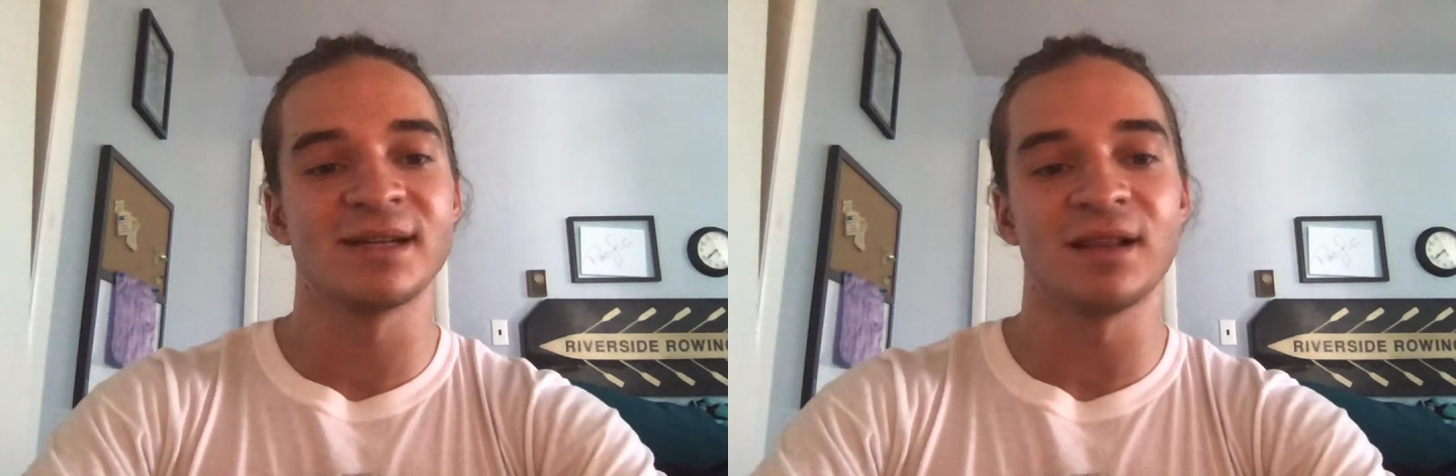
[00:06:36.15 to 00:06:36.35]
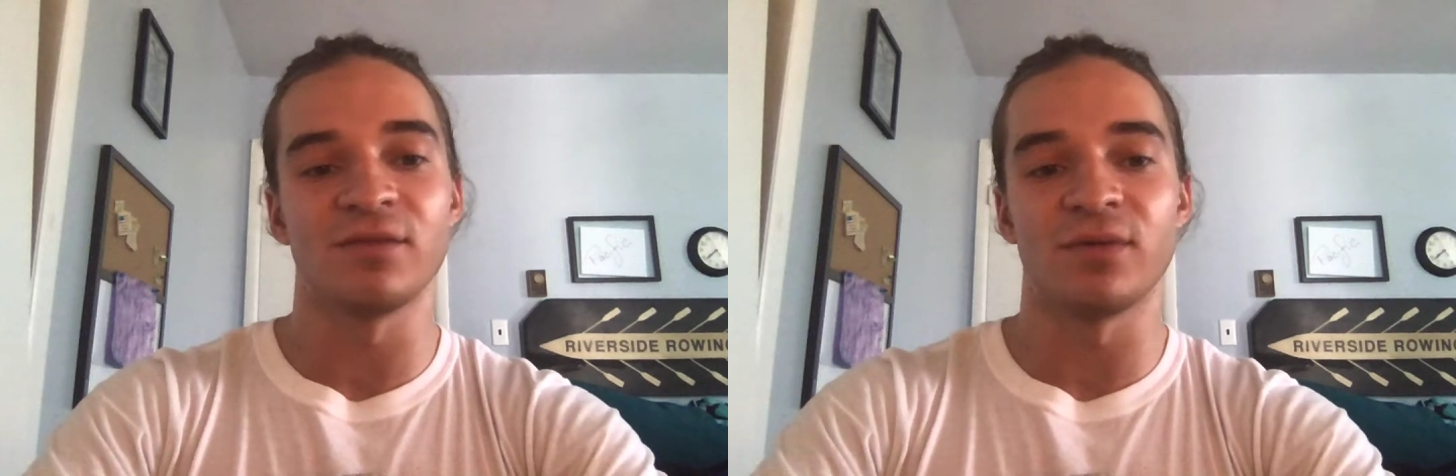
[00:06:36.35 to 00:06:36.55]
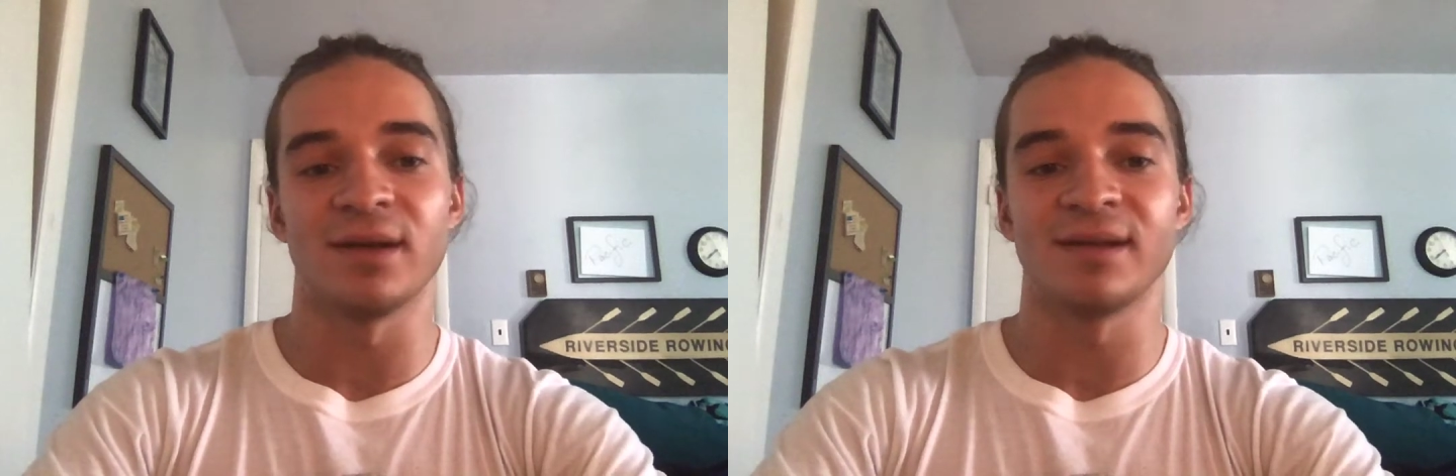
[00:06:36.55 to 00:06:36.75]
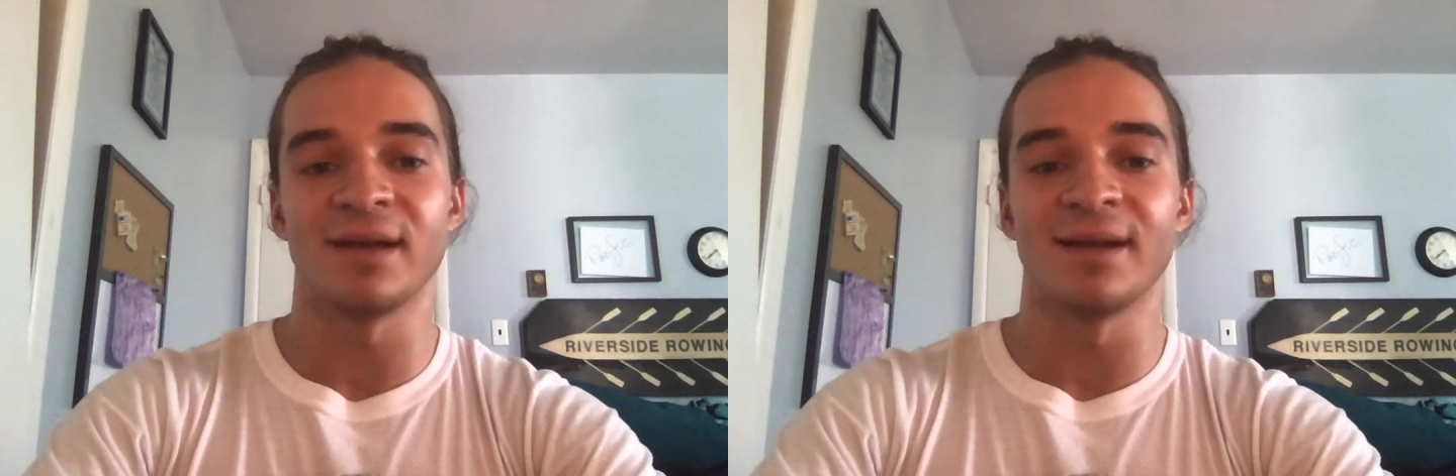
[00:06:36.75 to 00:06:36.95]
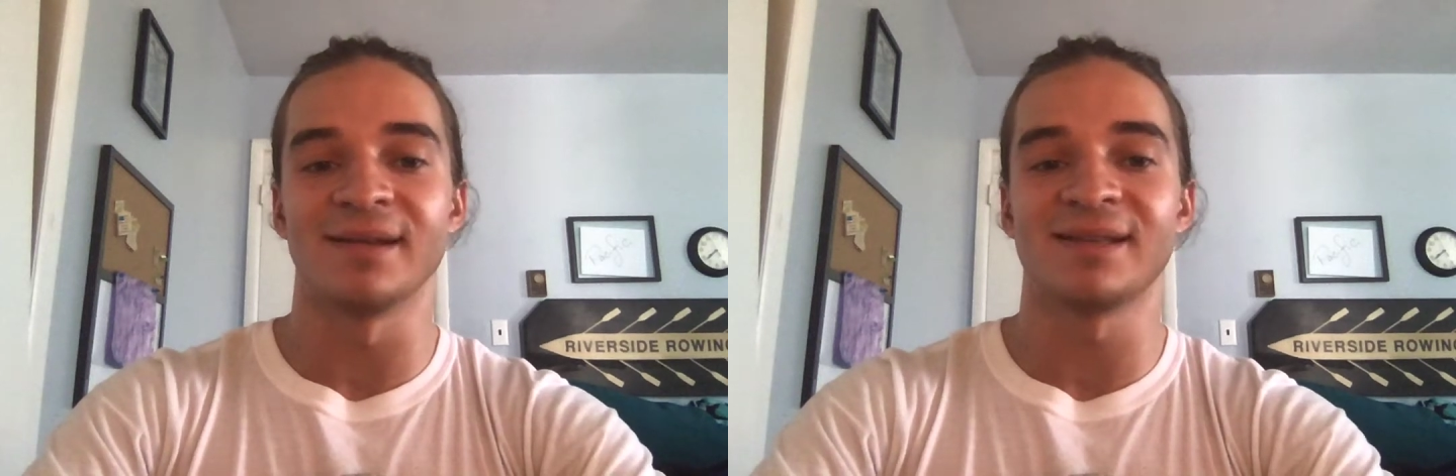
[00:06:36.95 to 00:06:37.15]
De La
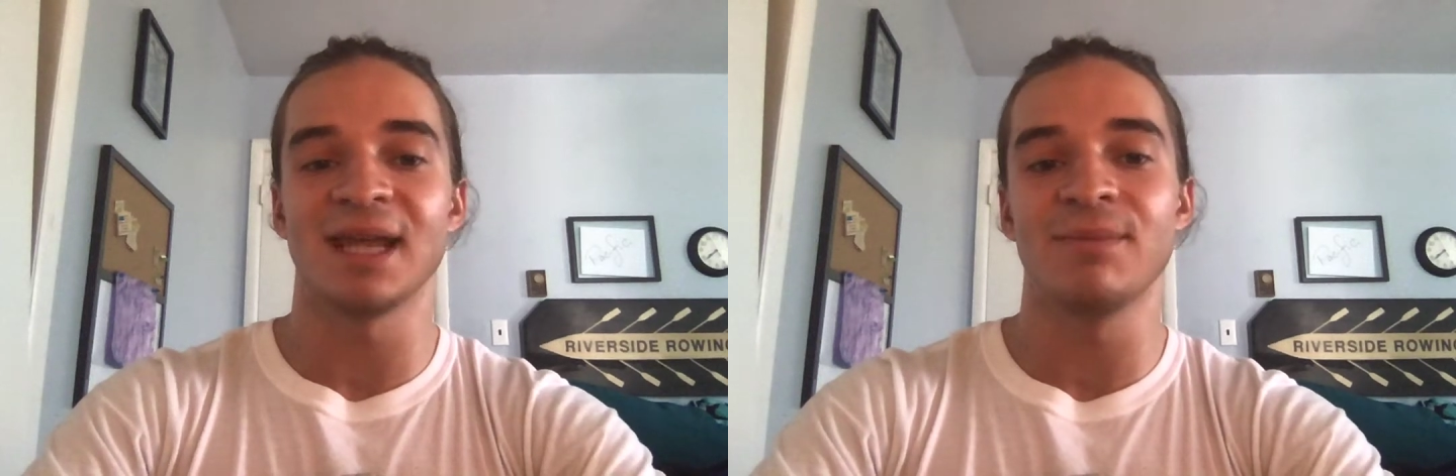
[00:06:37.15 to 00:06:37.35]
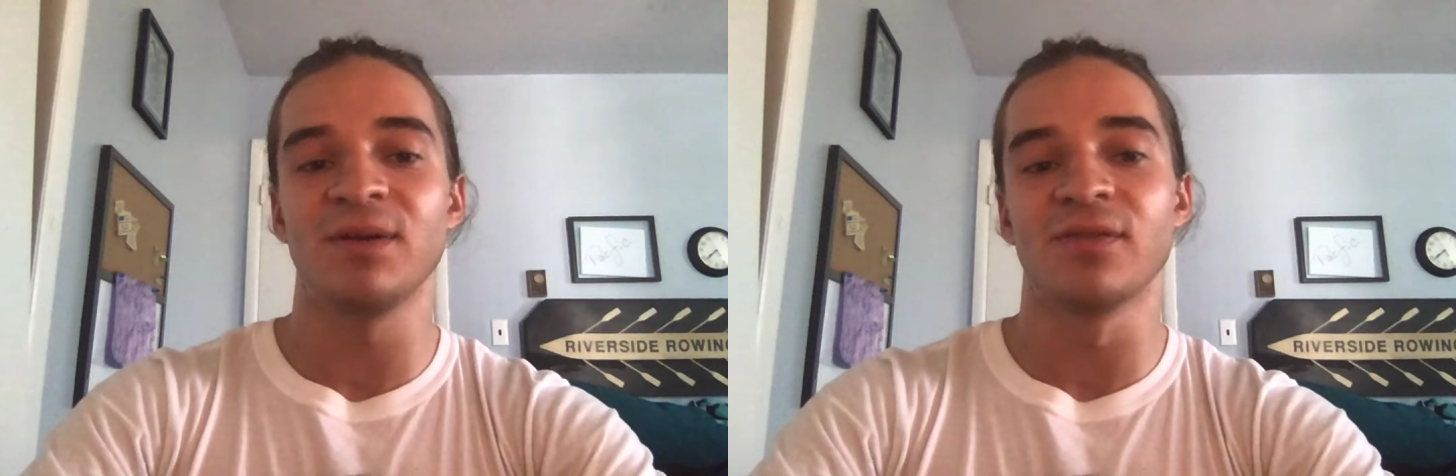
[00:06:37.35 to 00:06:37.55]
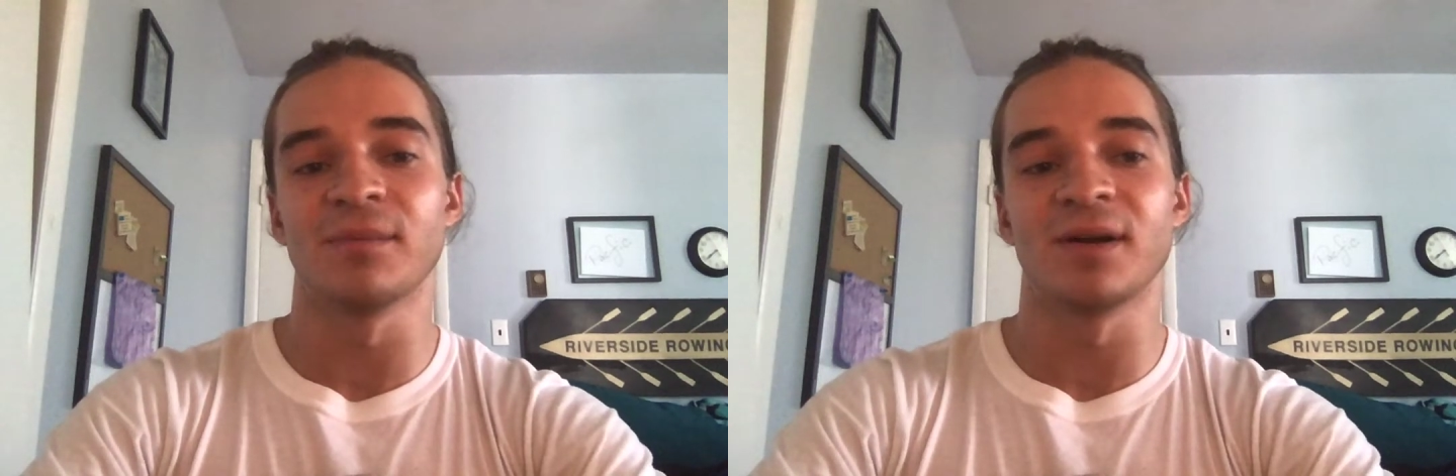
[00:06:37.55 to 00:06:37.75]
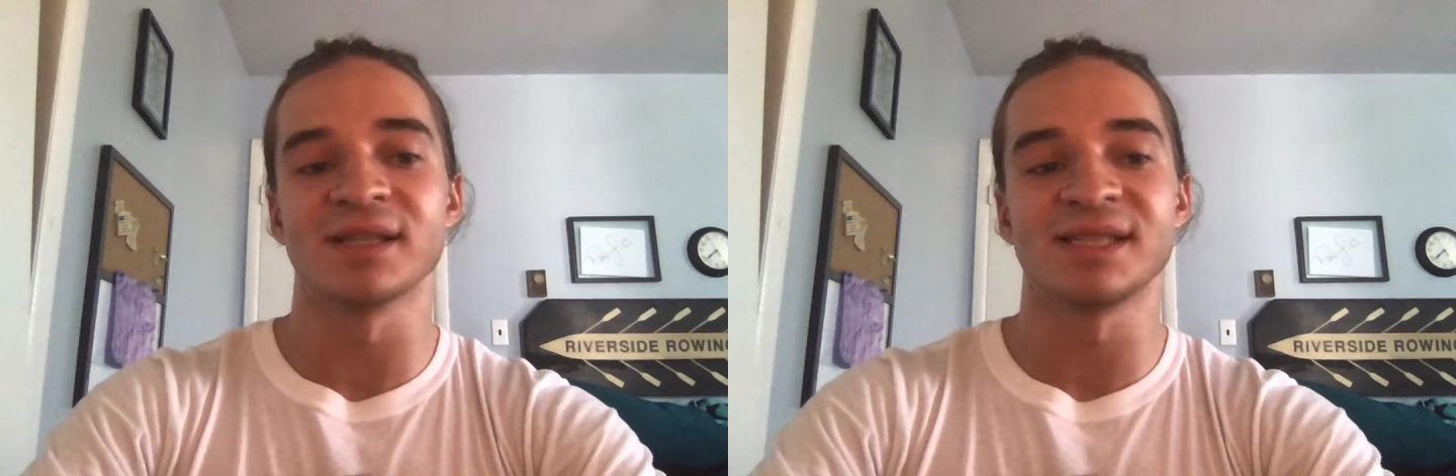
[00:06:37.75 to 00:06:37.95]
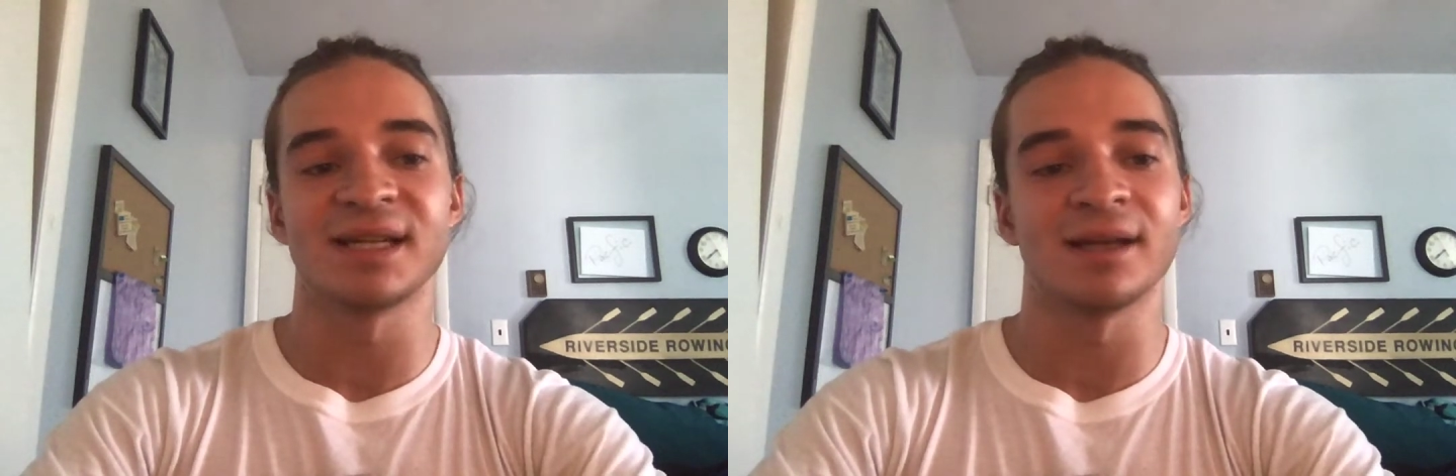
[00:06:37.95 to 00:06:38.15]
Fuente in his debut for
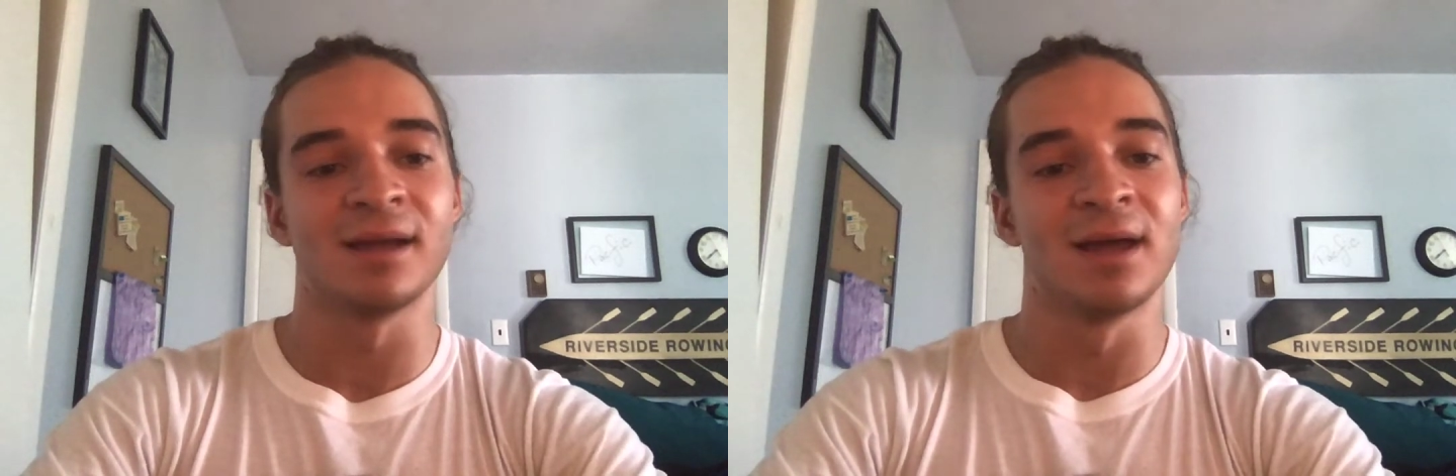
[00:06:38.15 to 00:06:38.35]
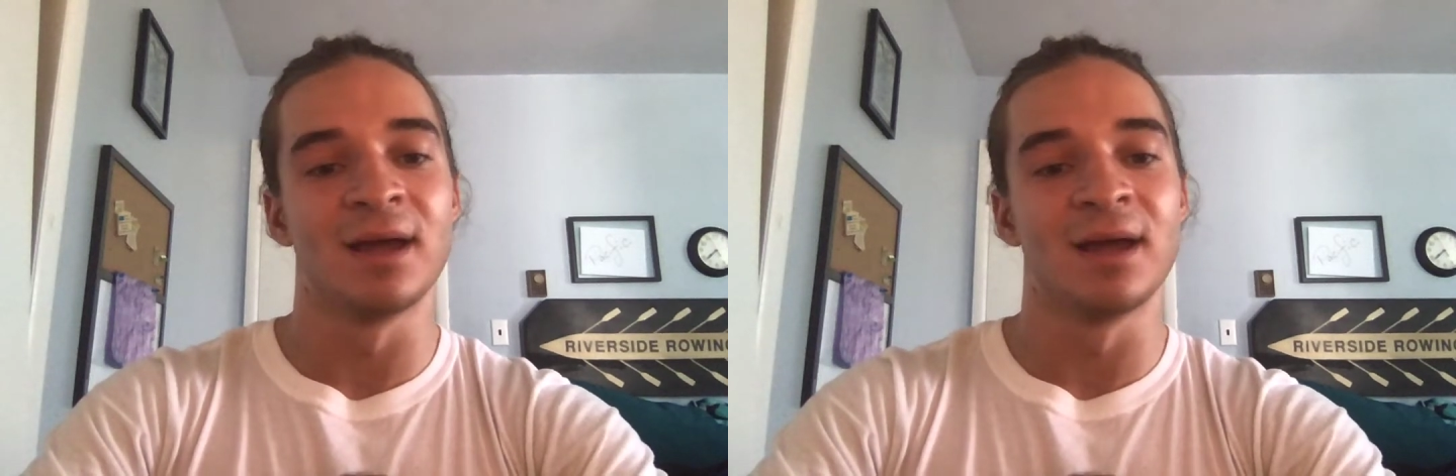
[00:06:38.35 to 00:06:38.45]
Marseille.